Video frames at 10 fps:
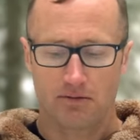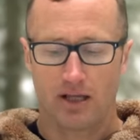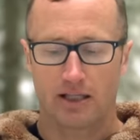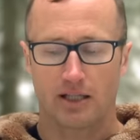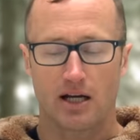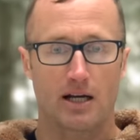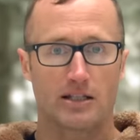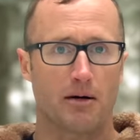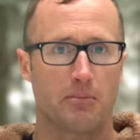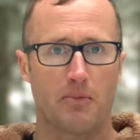like a
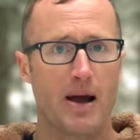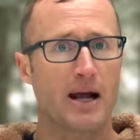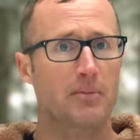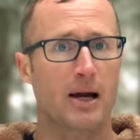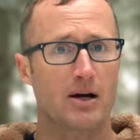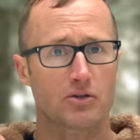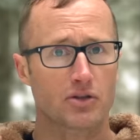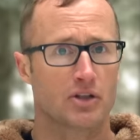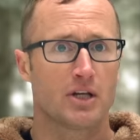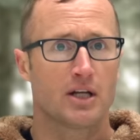double mag
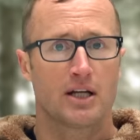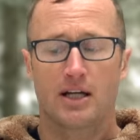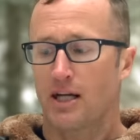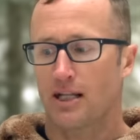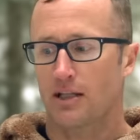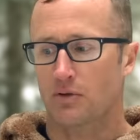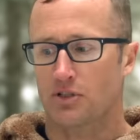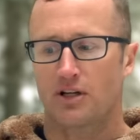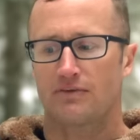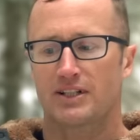pouch and they were
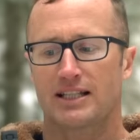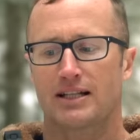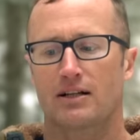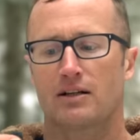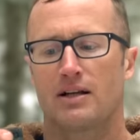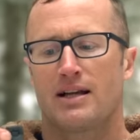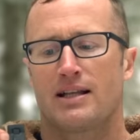shoved in there,